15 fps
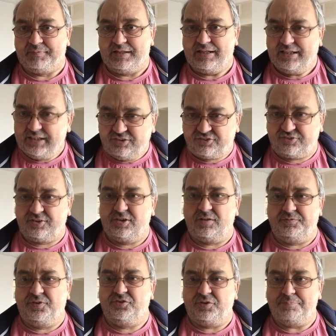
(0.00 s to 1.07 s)
He
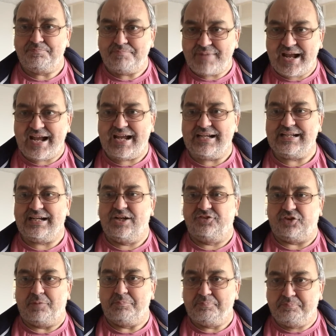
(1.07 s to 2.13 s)
served as a man, as
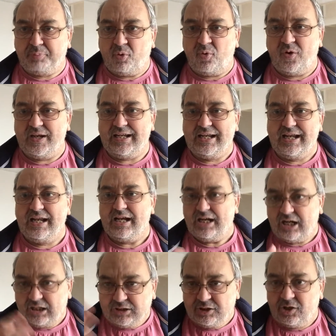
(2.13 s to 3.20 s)
a boy.
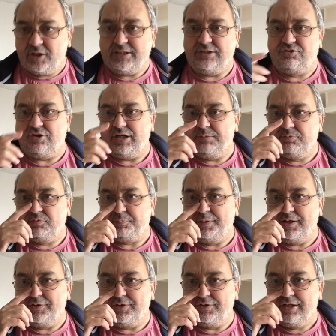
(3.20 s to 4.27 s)
Unlike James
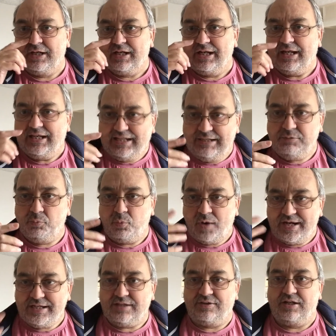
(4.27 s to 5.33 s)
Blunt, he
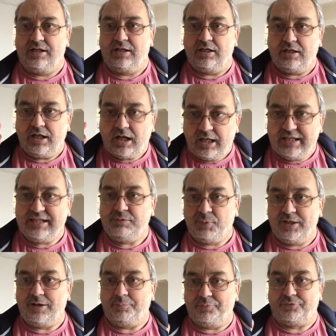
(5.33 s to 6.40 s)
went
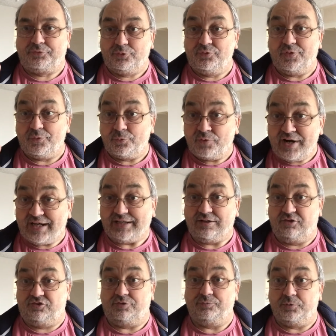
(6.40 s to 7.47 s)
up through the
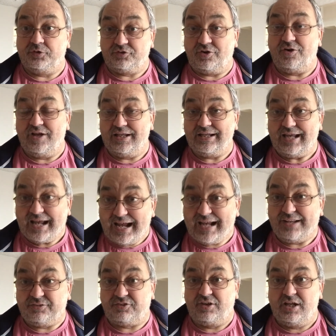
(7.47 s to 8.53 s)
ranks and retired
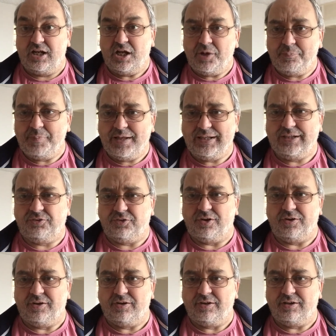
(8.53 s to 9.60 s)
as a
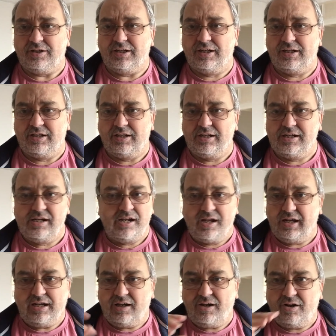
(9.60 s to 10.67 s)
major. Yeah?
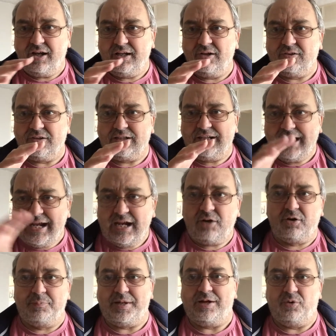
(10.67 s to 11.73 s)
Now, I don't care
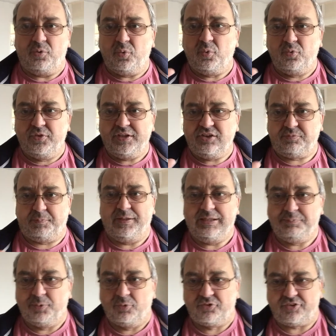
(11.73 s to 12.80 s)
about all these
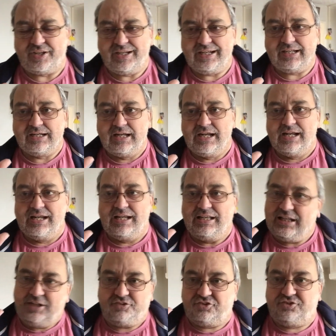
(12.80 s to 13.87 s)
people saying,
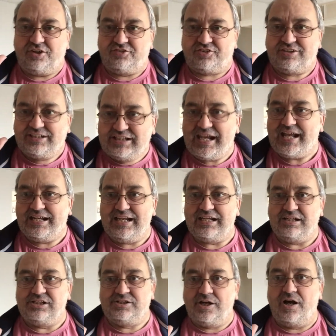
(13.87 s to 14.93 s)
let's just get
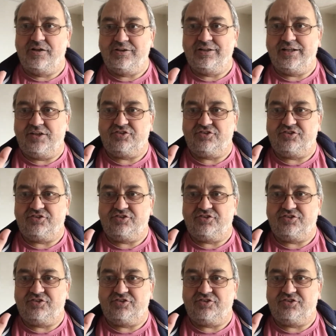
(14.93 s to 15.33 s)
it done, let's